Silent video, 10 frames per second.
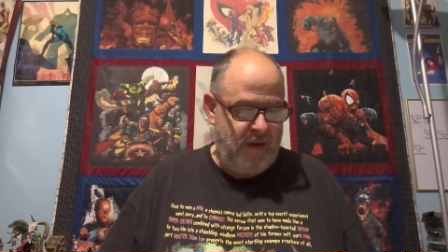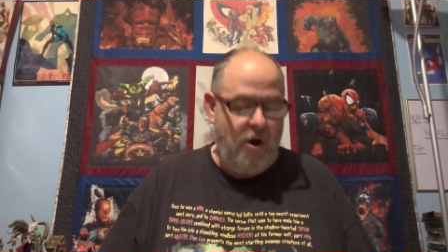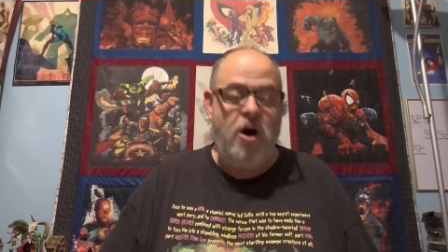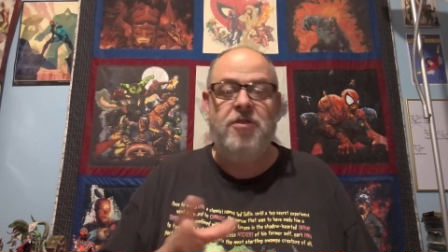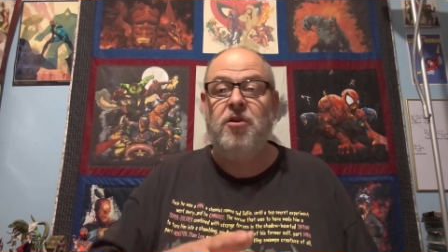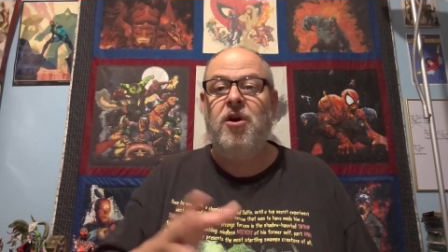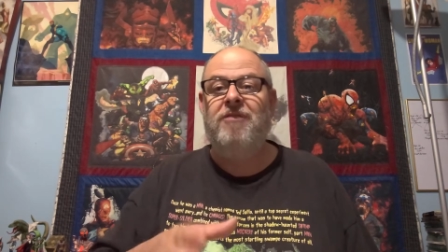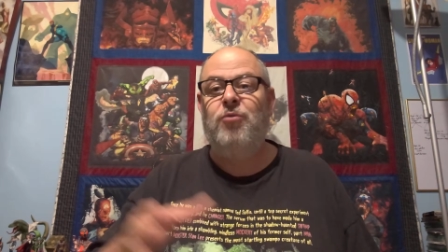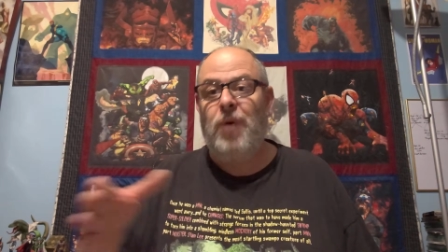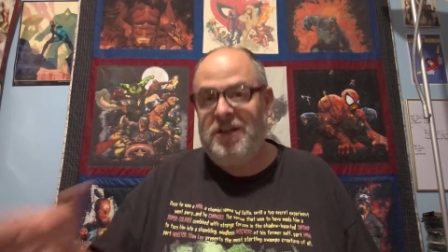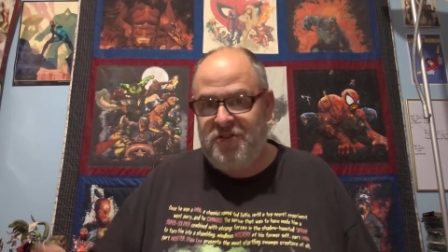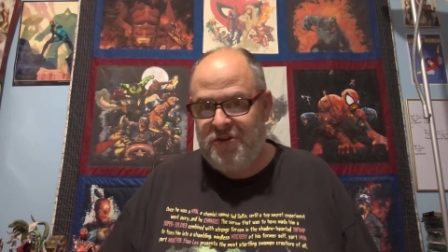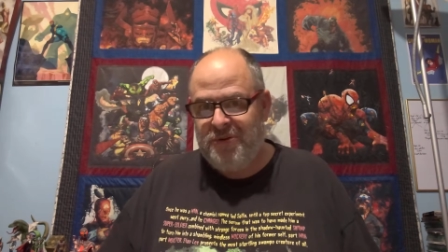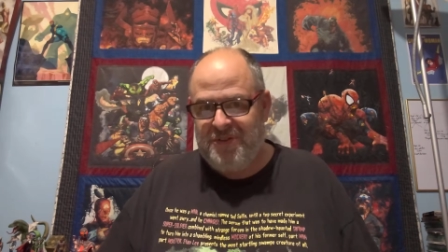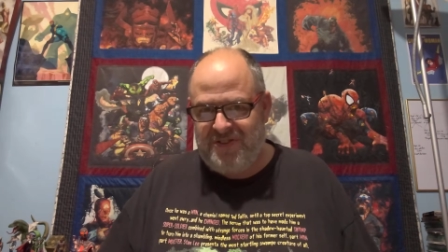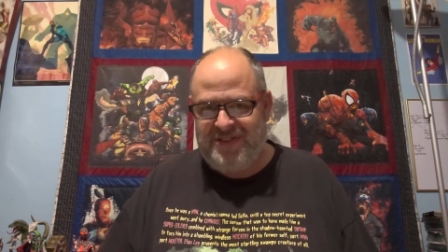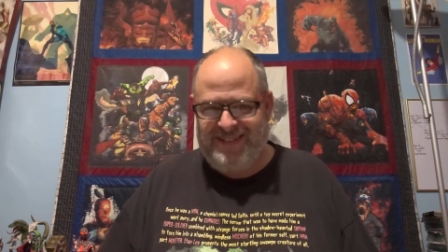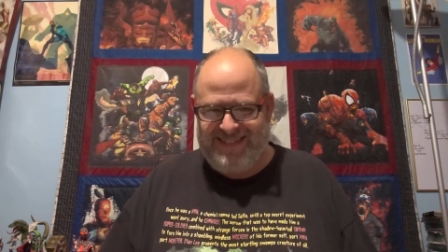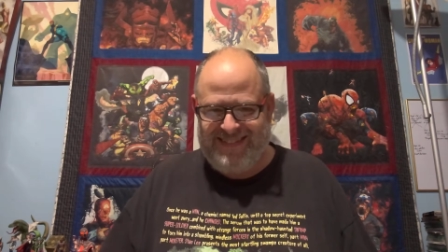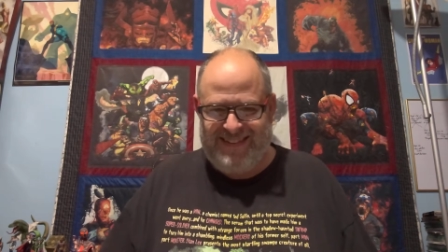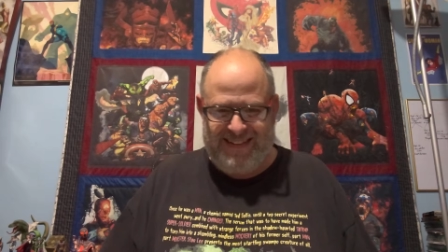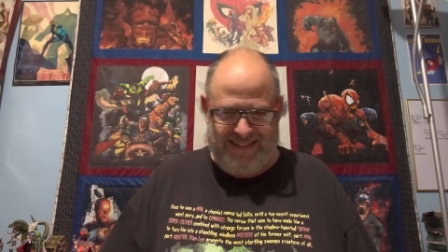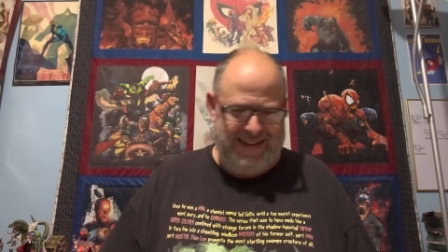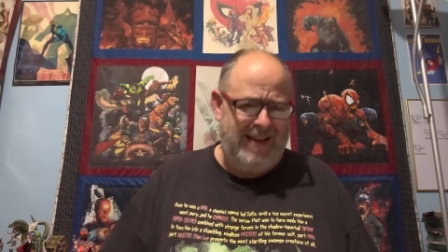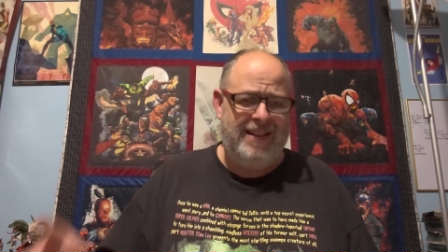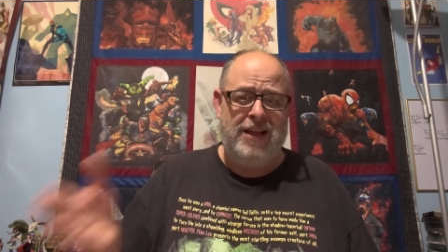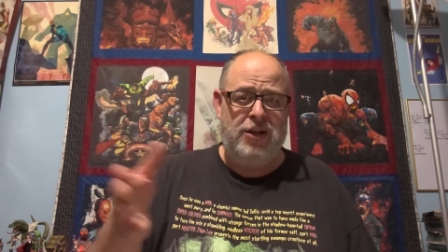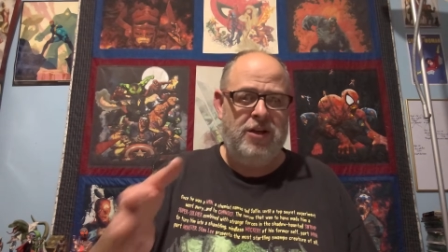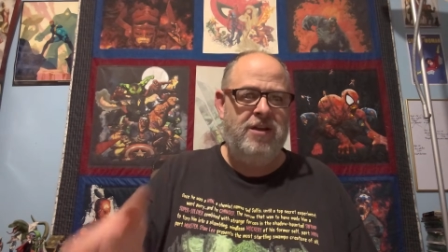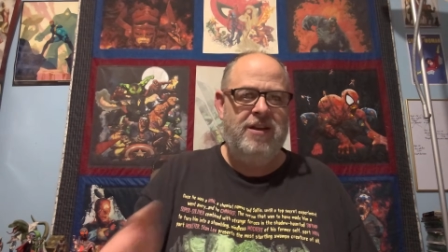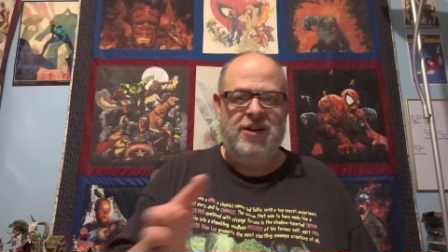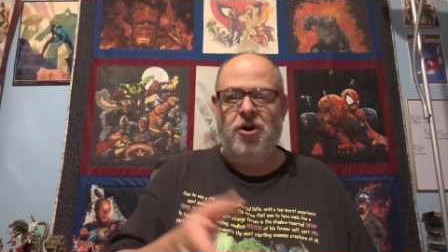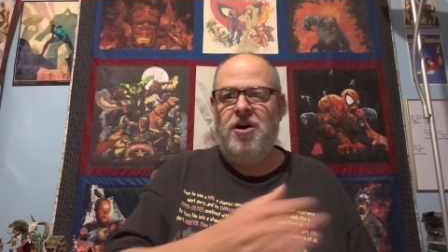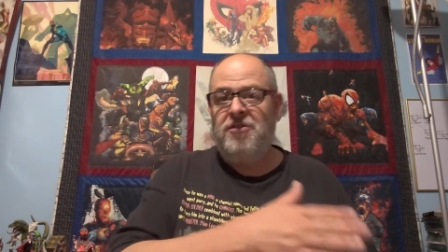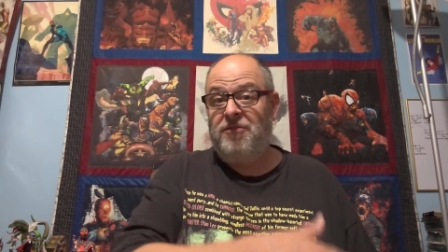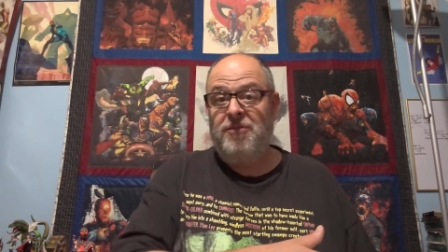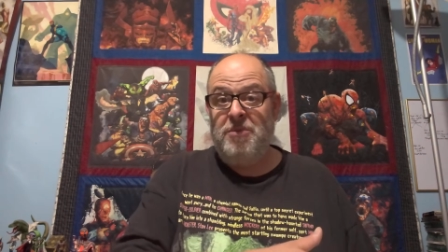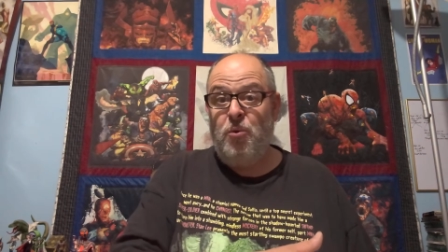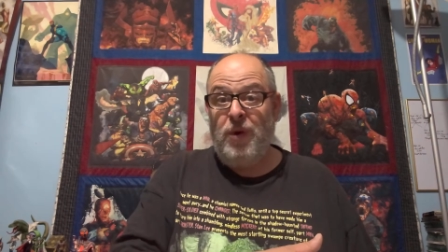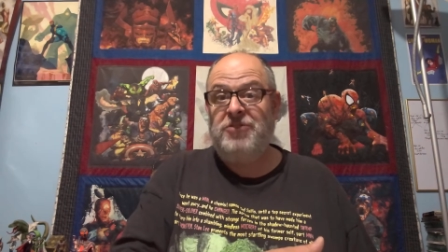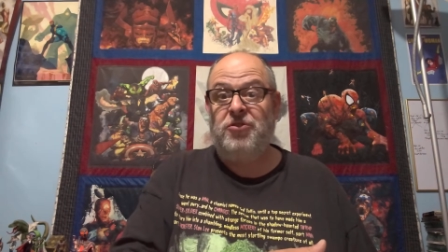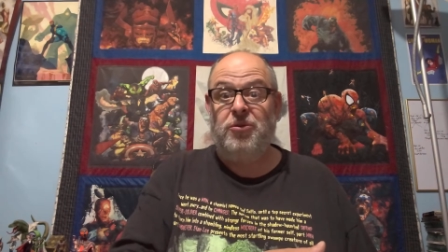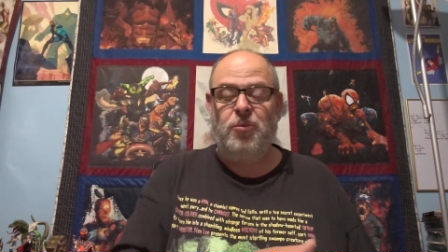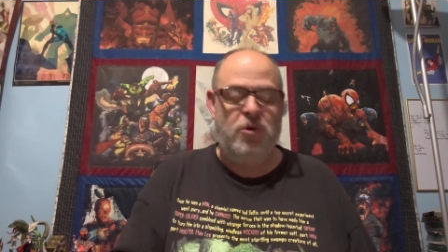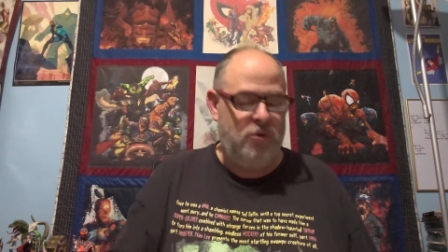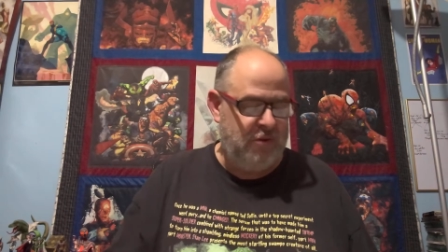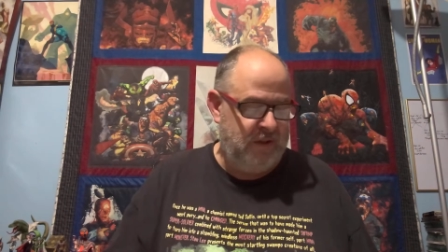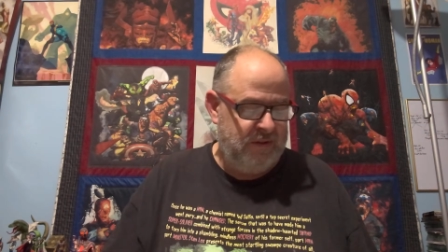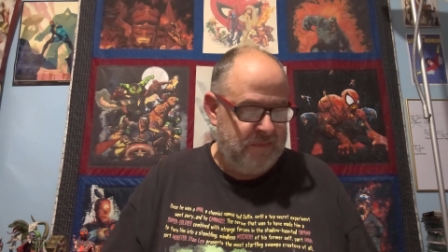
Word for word: author of Westerns, not like an author from the Western world.